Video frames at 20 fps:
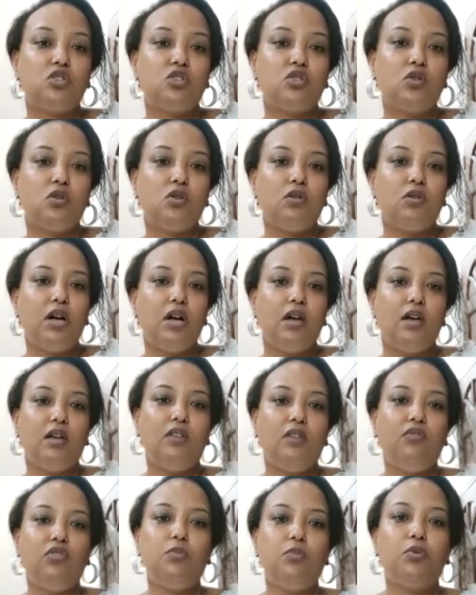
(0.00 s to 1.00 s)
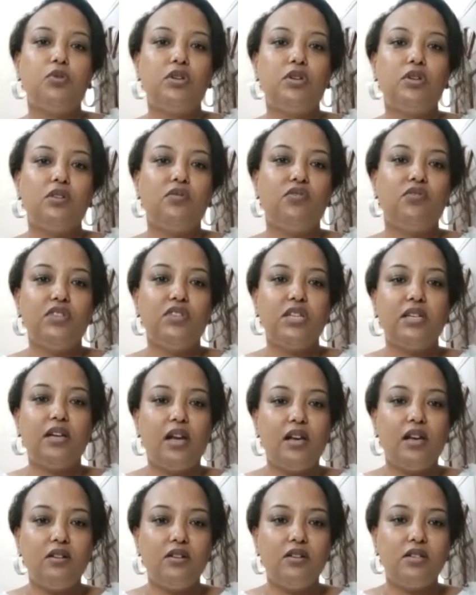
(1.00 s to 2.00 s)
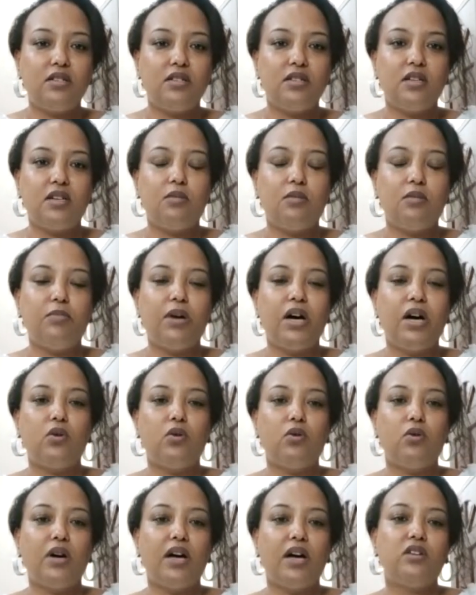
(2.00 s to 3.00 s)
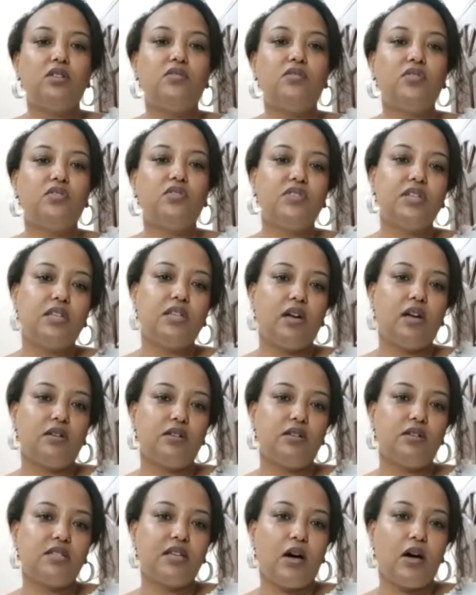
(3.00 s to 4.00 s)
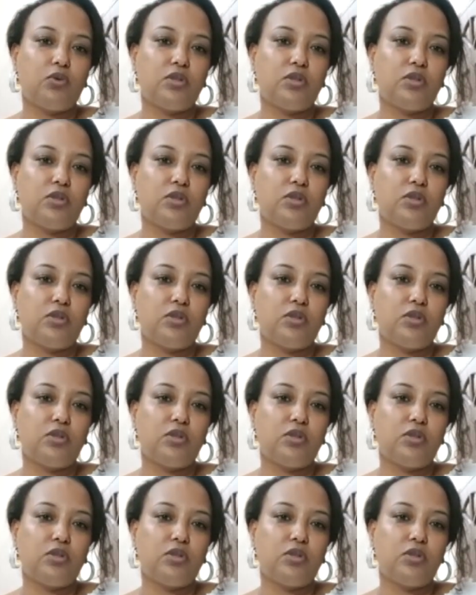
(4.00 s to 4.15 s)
So if you put in $50, you can borrow $150 out.